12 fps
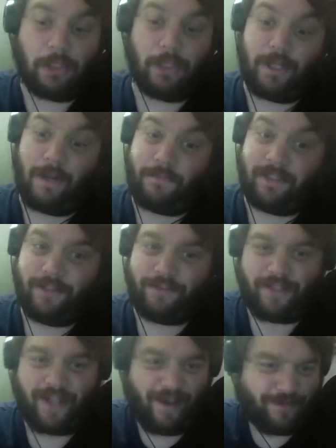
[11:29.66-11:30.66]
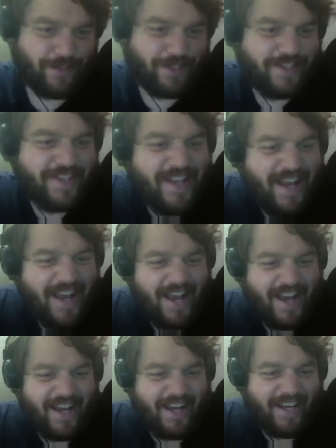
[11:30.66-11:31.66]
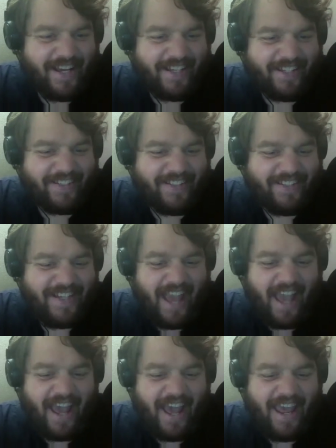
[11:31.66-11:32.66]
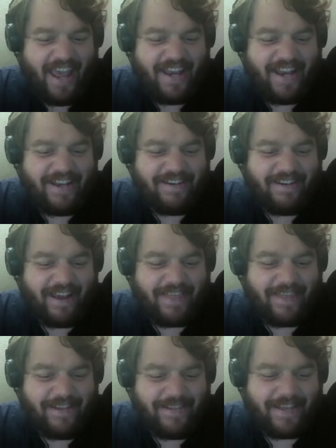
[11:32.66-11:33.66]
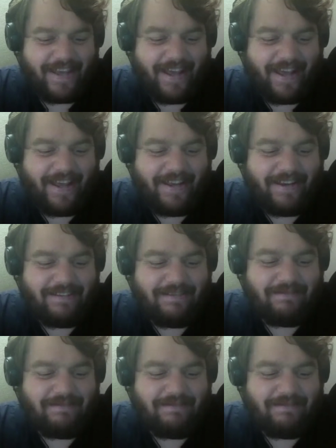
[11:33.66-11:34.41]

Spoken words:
look up the listing after this. Yeah, and I think that